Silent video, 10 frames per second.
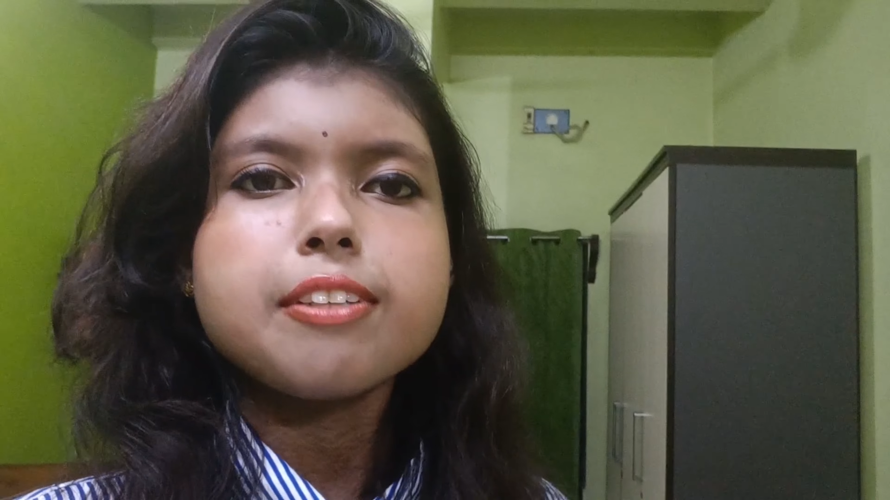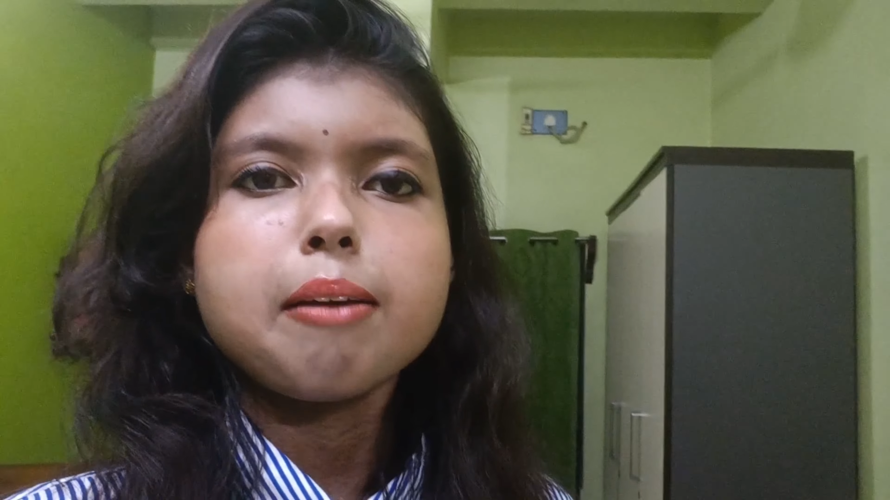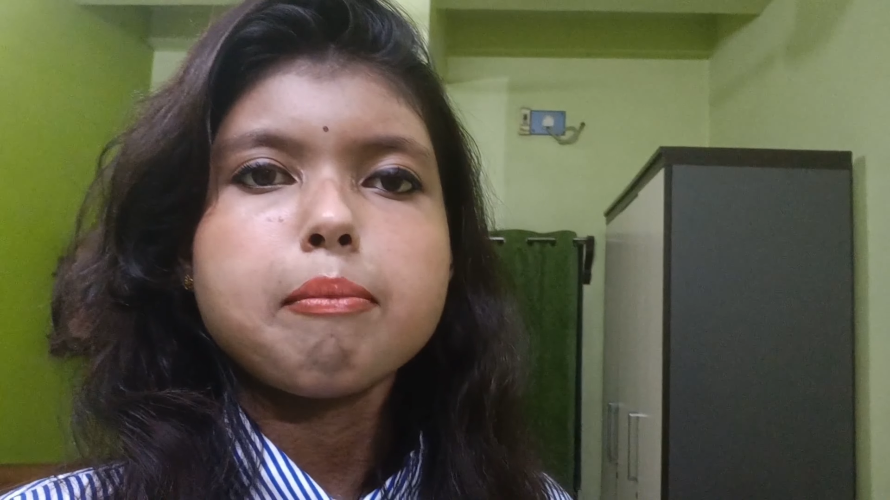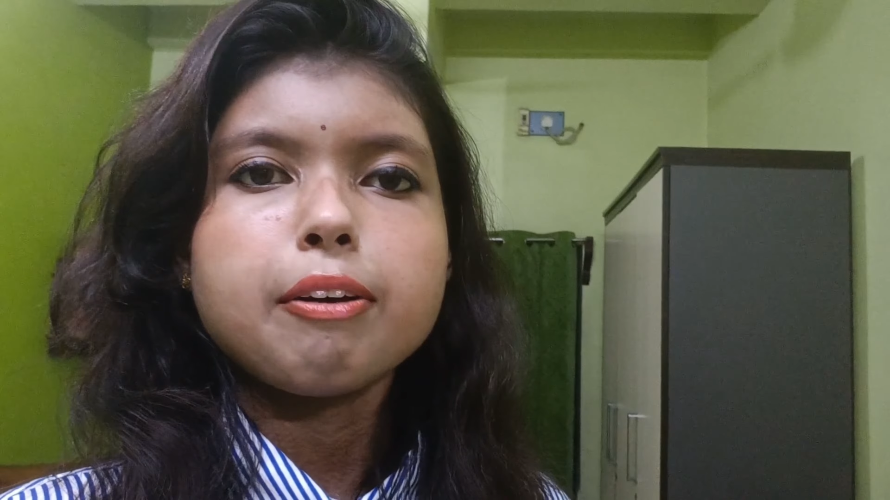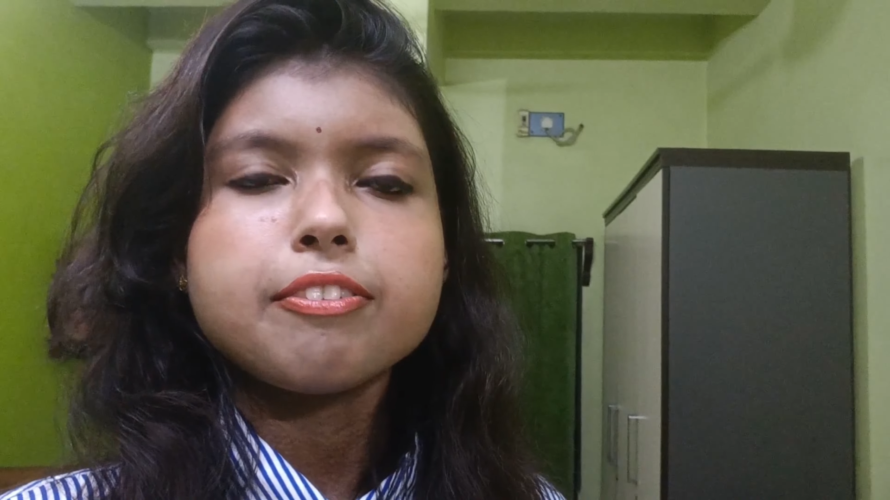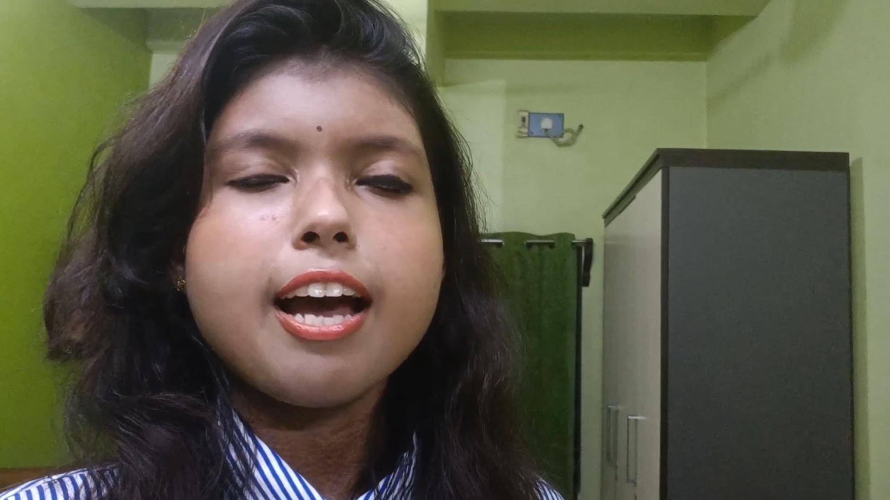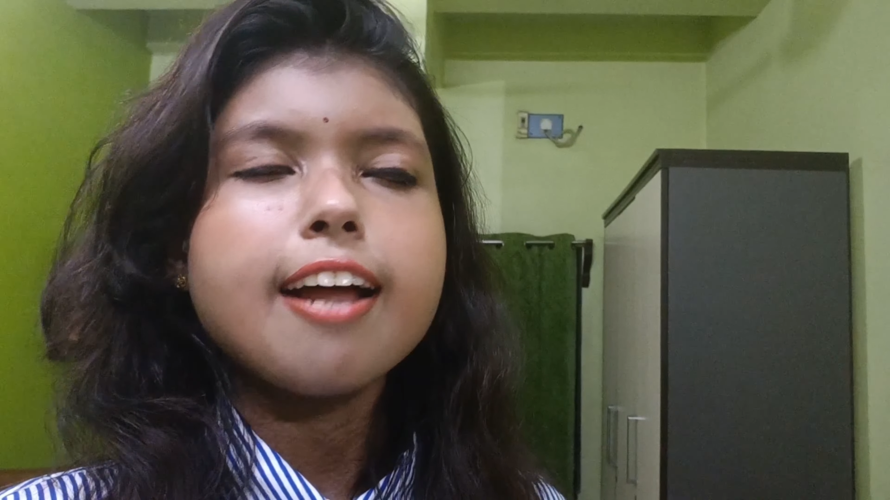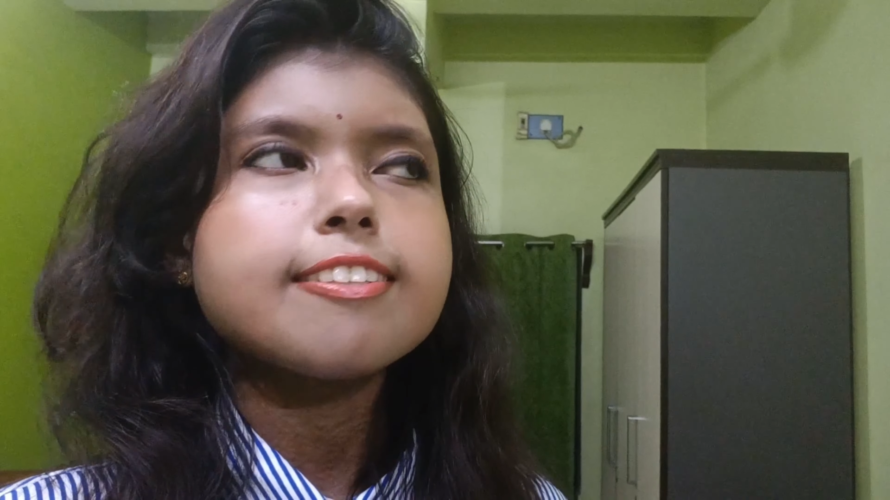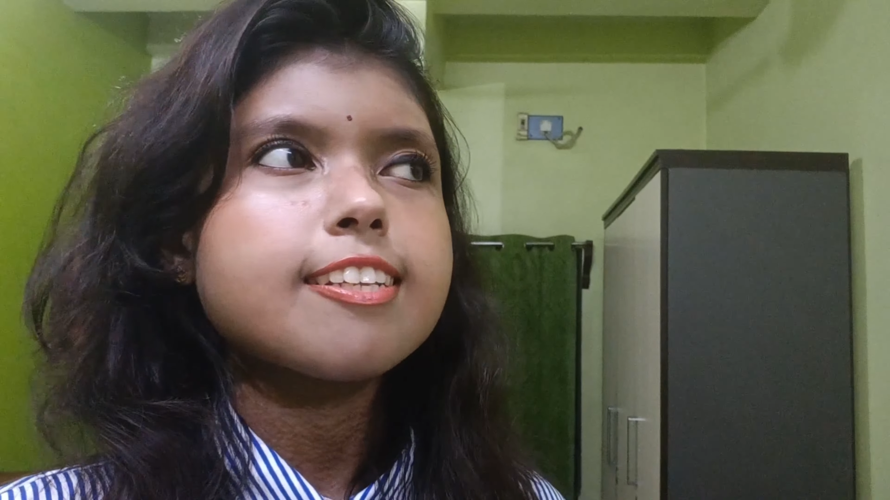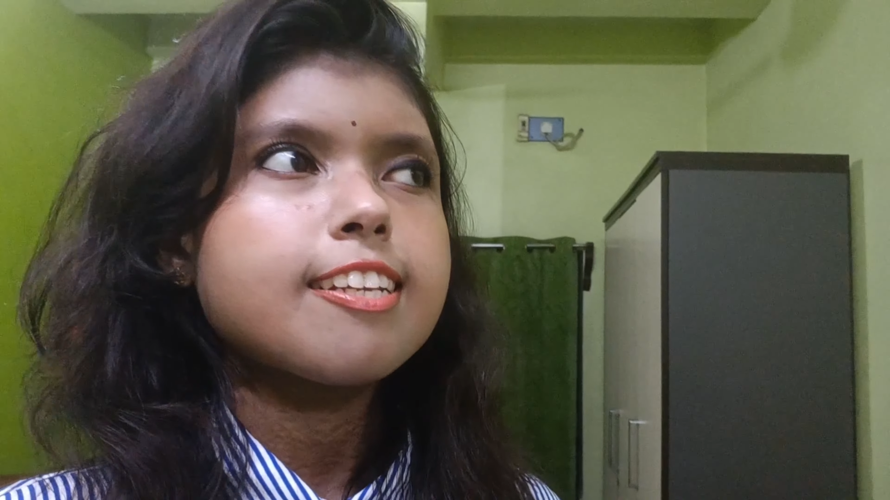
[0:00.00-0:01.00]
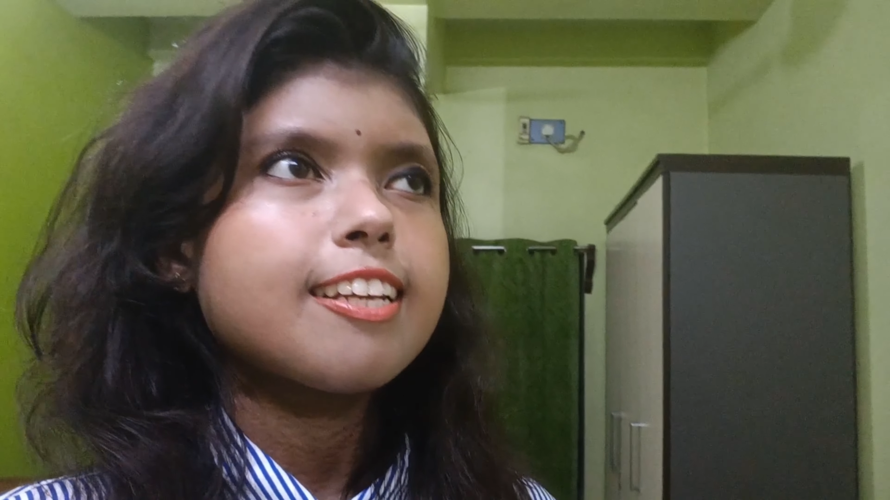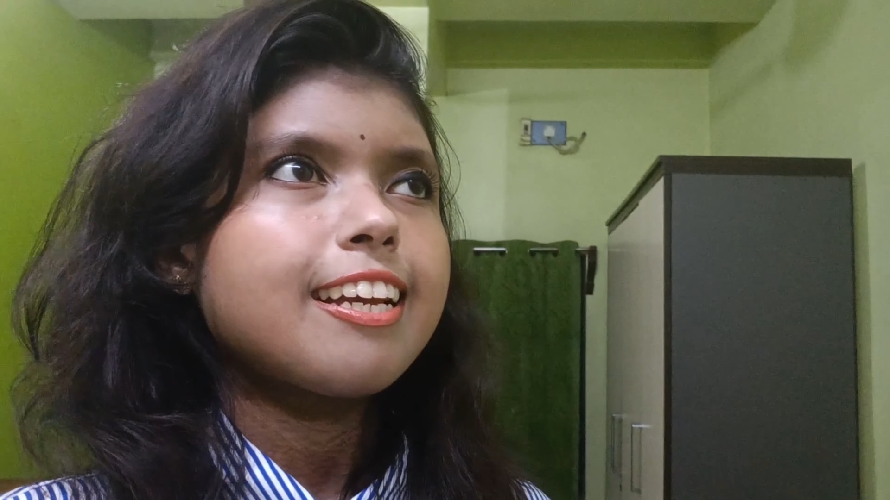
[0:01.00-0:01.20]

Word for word: say about that.